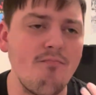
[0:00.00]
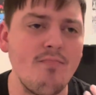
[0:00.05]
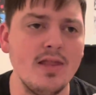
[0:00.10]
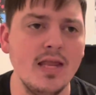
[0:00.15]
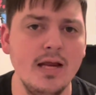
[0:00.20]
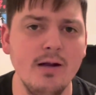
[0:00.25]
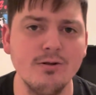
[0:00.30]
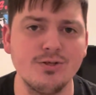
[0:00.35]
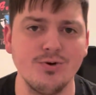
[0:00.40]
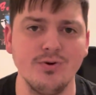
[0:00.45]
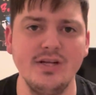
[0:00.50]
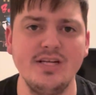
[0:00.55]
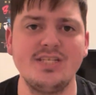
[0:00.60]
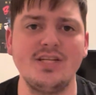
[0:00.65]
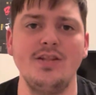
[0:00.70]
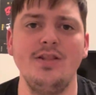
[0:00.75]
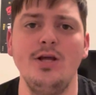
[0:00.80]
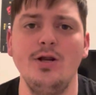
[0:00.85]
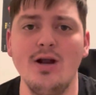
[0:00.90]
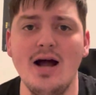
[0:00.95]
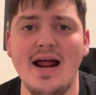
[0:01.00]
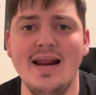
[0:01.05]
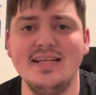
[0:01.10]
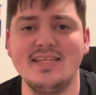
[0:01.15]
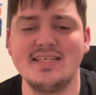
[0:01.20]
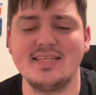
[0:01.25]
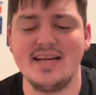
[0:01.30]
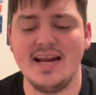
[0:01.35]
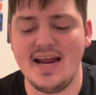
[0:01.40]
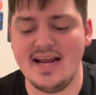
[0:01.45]
the United
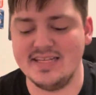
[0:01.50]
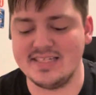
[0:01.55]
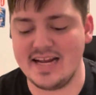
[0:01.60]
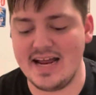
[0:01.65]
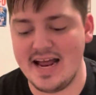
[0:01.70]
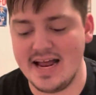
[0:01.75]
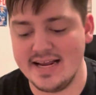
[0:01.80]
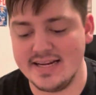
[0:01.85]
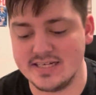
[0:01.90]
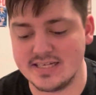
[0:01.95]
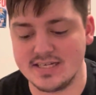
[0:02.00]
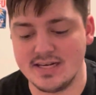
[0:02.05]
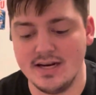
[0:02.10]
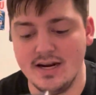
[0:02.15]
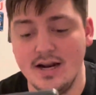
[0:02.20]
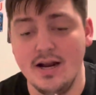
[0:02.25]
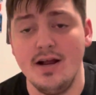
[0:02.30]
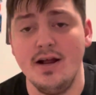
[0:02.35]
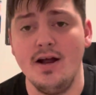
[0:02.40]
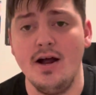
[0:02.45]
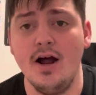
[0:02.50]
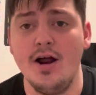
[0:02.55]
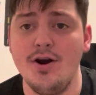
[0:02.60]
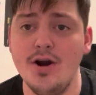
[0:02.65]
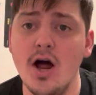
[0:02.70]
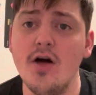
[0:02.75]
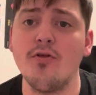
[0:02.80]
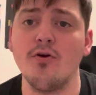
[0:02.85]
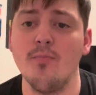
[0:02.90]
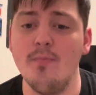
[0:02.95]
States as
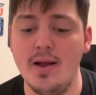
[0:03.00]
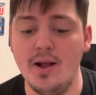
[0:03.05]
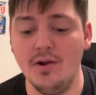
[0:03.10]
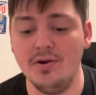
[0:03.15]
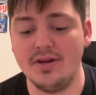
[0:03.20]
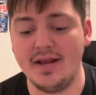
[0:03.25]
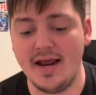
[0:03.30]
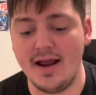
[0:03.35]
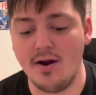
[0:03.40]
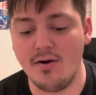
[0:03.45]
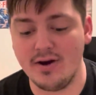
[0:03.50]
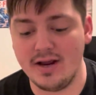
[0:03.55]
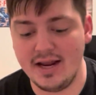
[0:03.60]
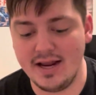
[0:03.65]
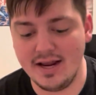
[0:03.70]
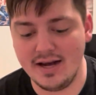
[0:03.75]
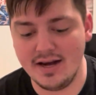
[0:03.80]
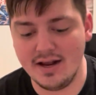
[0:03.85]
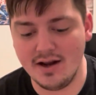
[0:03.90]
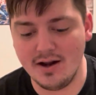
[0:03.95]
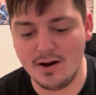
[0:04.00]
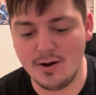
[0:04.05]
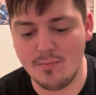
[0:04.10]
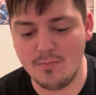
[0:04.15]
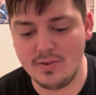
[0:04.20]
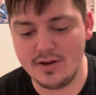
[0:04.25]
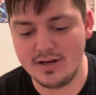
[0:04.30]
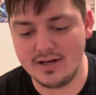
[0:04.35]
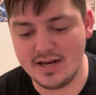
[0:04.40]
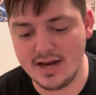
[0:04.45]
Another Meltdown, and
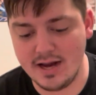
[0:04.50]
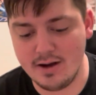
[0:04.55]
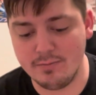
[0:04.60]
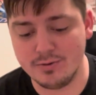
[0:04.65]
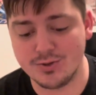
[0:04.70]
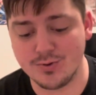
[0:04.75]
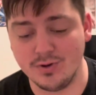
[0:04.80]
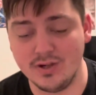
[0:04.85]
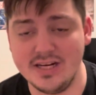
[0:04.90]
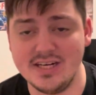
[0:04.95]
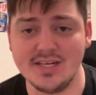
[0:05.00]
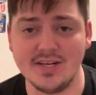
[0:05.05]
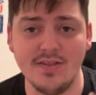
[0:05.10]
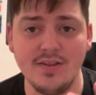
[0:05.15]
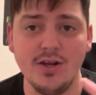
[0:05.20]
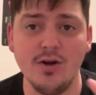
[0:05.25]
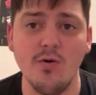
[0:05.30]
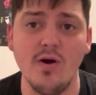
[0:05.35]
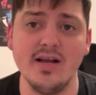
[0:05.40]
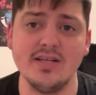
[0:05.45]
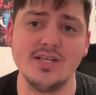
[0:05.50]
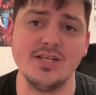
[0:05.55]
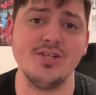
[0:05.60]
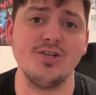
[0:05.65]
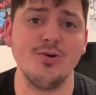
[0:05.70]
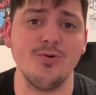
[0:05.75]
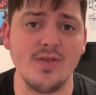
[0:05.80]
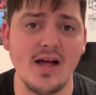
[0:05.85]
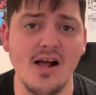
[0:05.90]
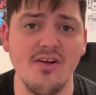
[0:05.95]
it was released in the U.S. in
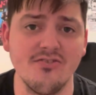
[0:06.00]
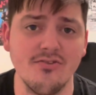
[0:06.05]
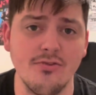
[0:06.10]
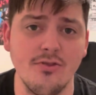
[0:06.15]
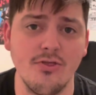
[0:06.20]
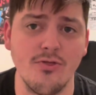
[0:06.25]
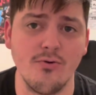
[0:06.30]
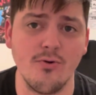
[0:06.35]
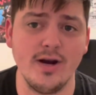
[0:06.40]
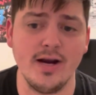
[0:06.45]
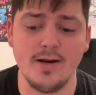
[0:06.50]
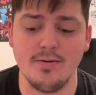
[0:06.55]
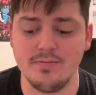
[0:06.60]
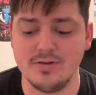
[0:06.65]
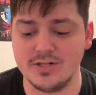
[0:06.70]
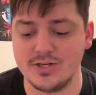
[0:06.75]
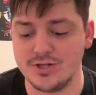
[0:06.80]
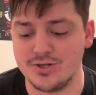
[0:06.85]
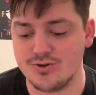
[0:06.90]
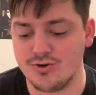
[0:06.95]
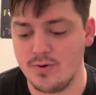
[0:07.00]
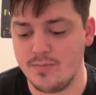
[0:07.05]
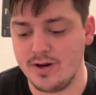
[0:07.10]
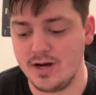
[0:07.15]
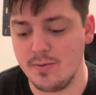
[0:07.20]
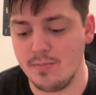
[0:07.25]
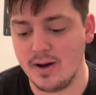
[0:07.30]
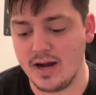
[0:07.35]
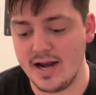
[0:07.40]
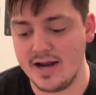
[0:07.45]
2003. It was
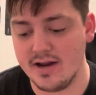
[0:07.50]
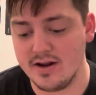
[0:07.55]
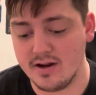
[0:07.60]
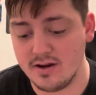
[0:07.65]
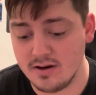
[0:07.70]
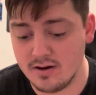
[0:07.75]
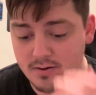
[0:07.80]
distributed by